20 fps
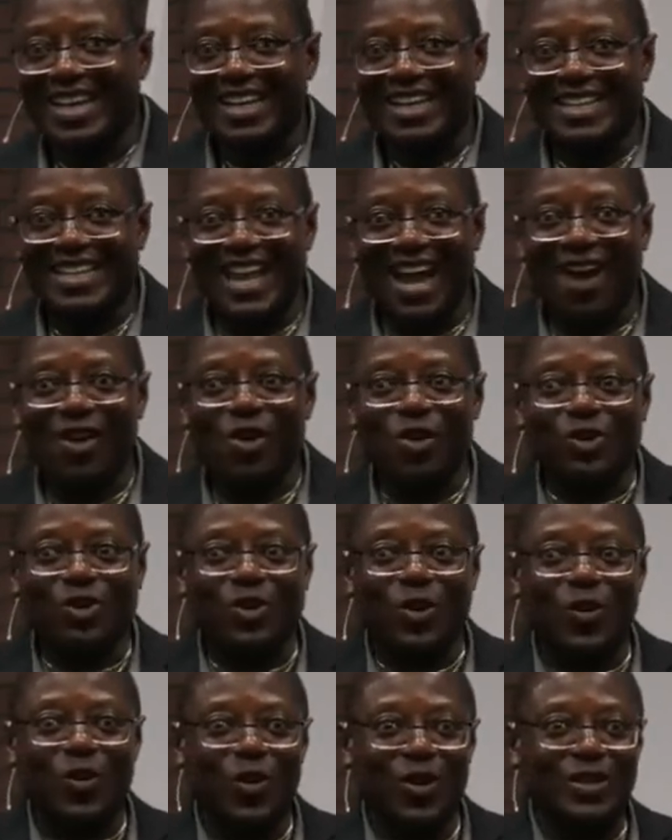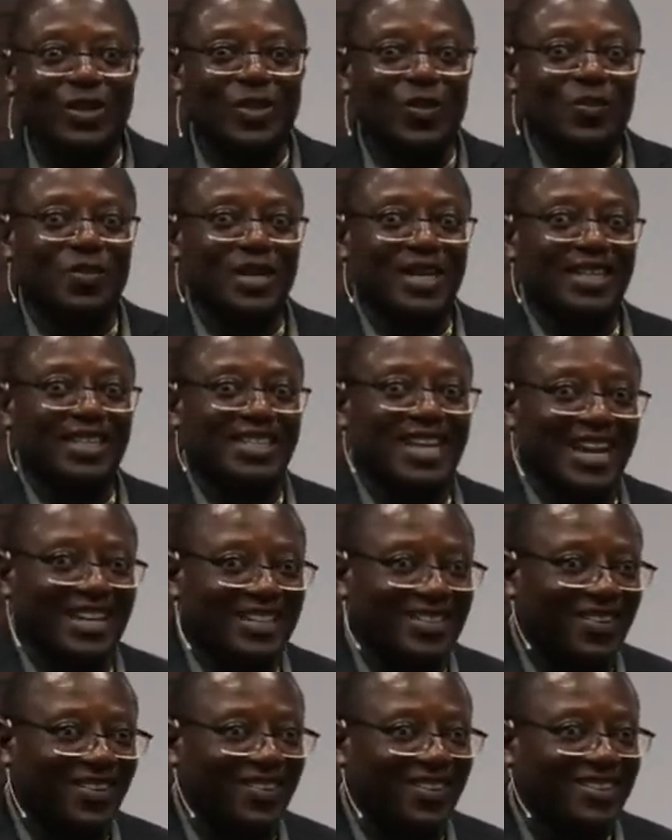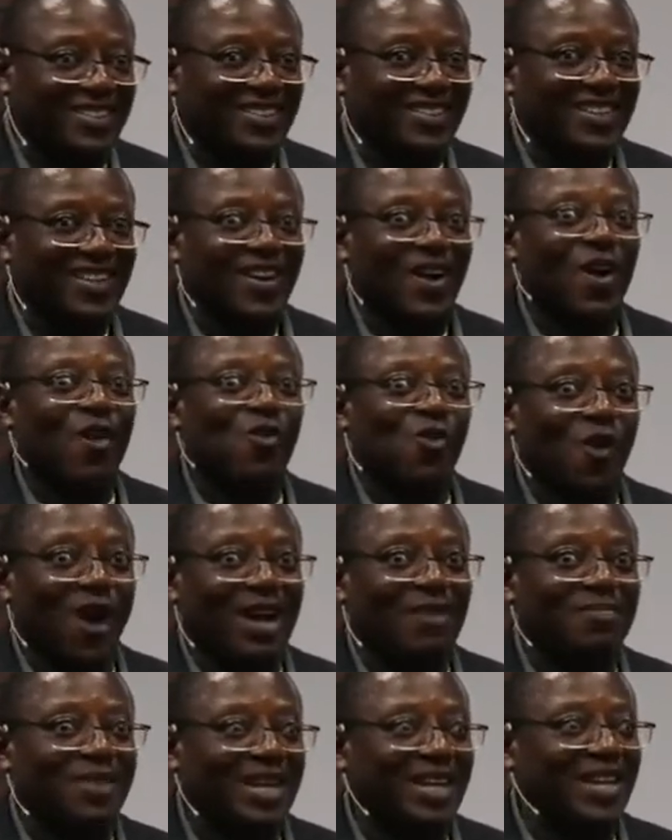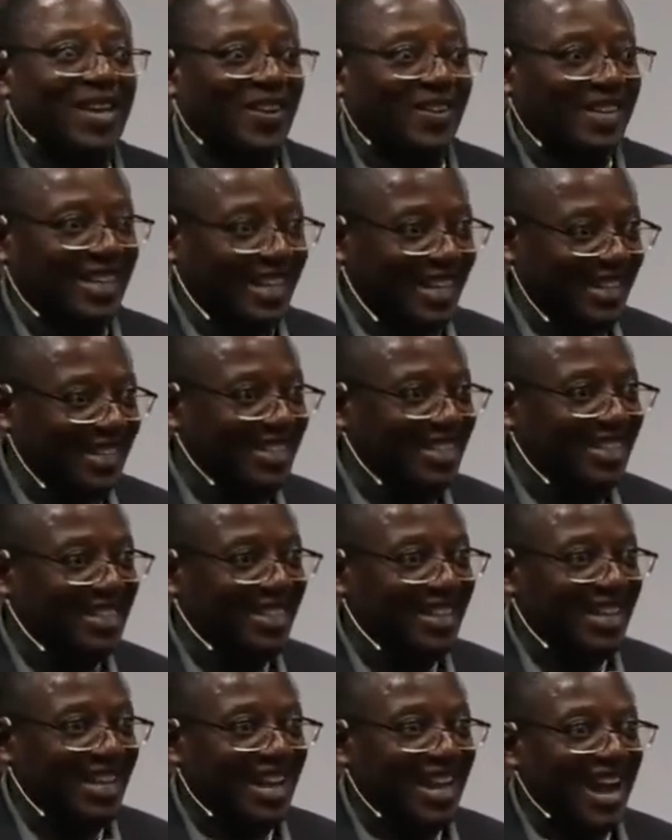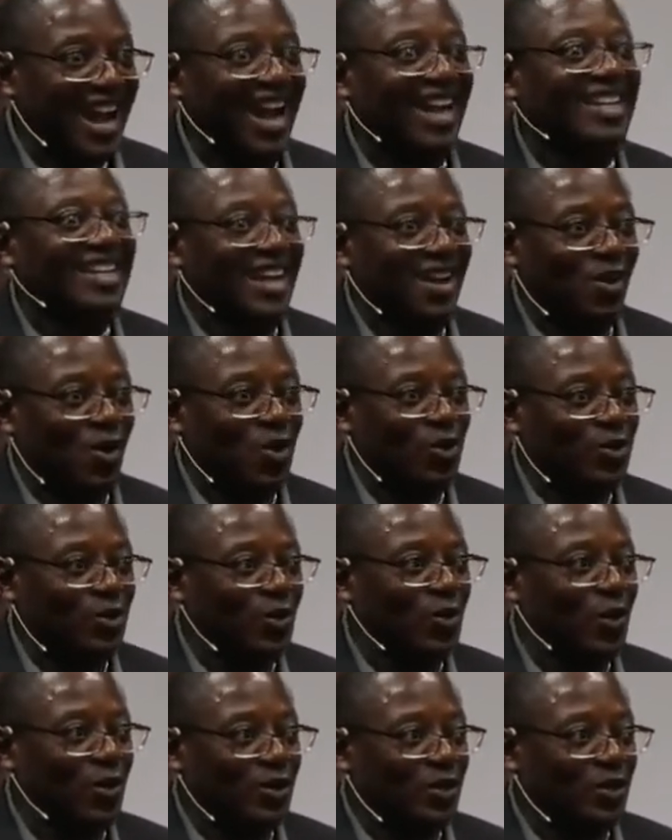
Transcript: They are also going to be debtors of $1 million each, and they are also going